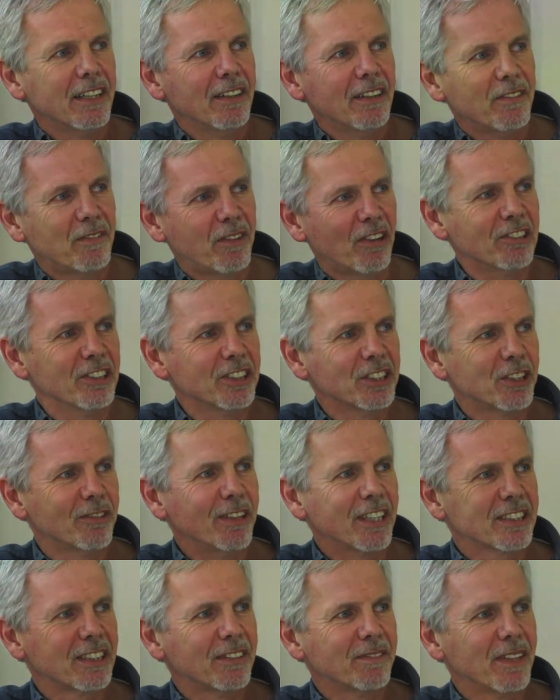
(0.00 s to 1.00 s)
foreign
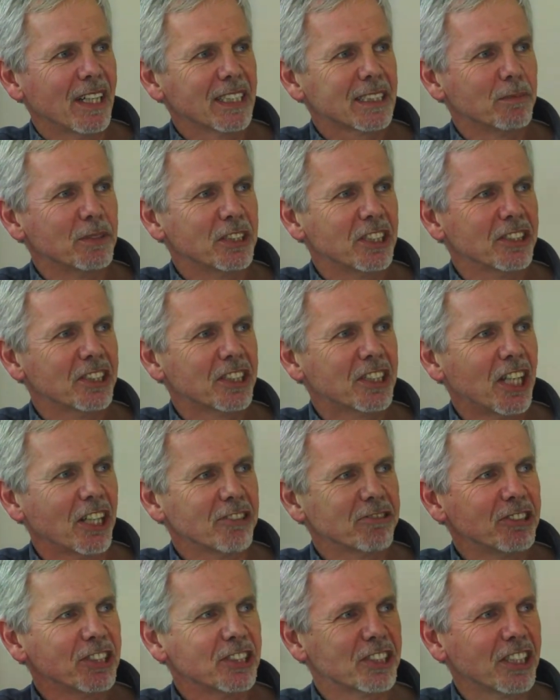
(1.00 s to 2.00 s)
direct investment into
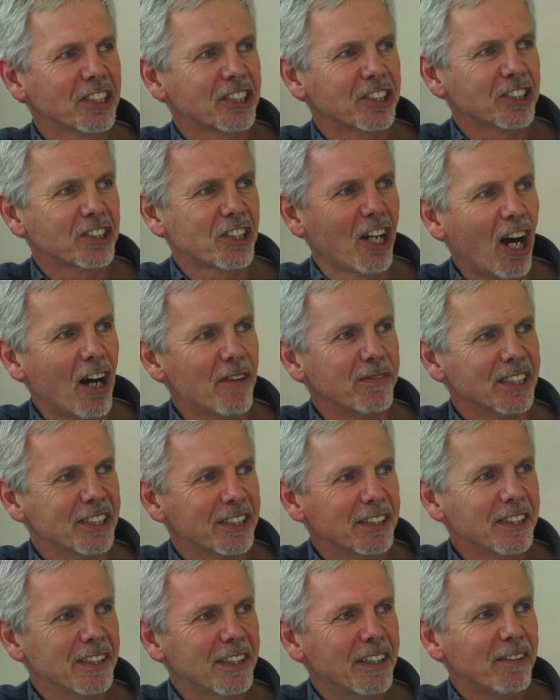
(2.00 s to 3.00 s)
countries that are
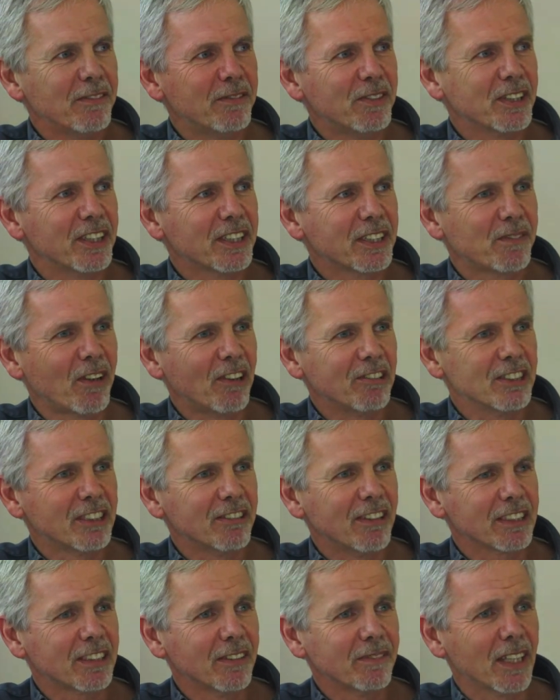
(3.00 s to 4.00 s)
starving for this foreign
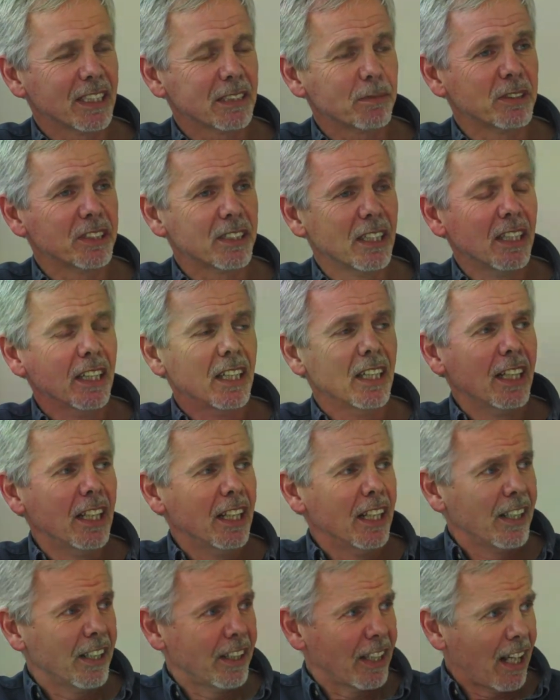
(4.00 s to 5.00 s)
direct investment,
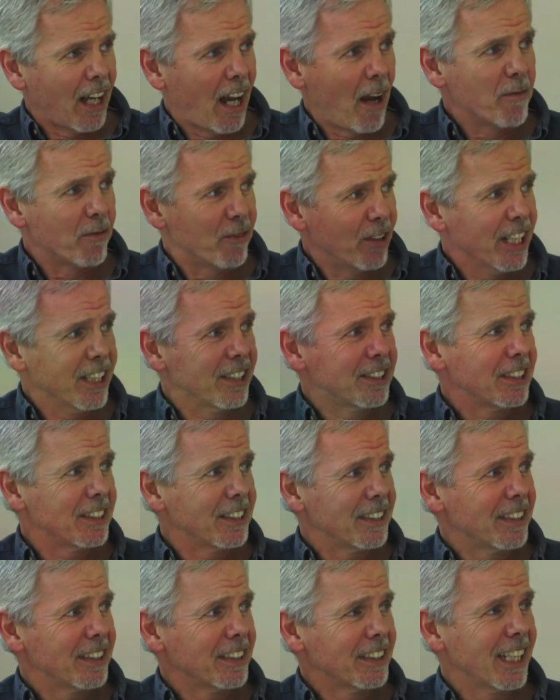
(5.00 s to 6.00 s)
I'm afraid
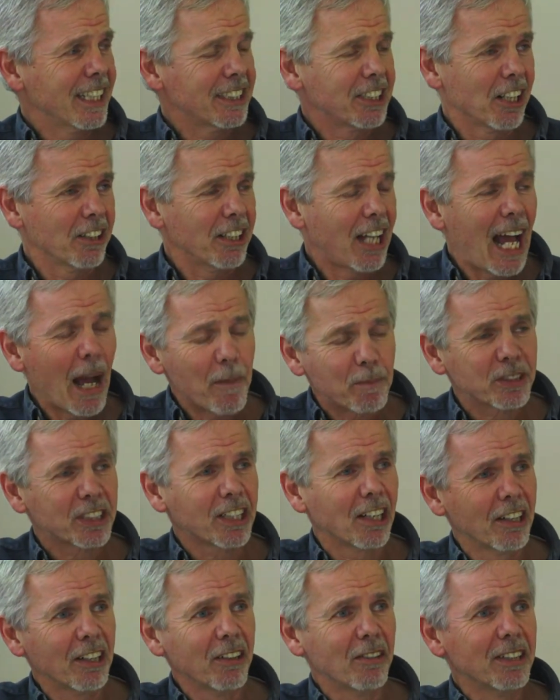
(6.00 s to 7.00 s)
they're
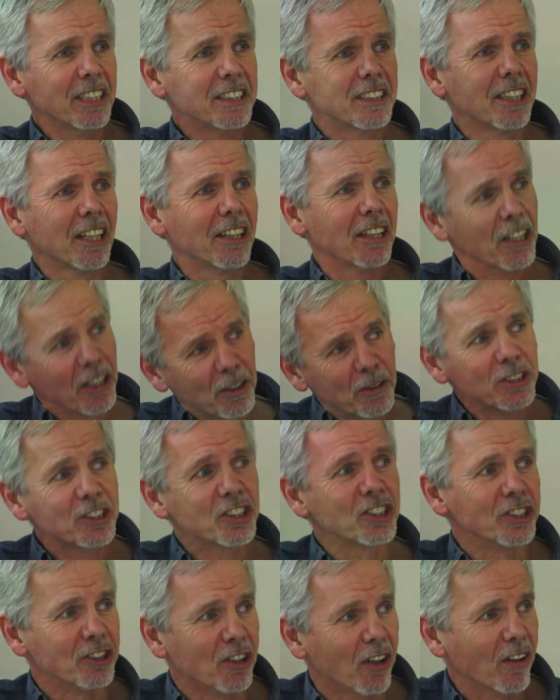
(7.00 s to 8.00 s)
absolutely
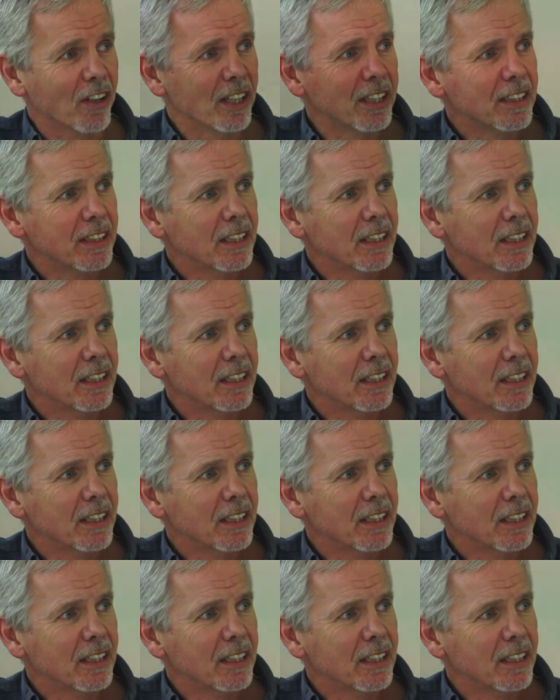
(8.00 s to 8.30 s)
delusional.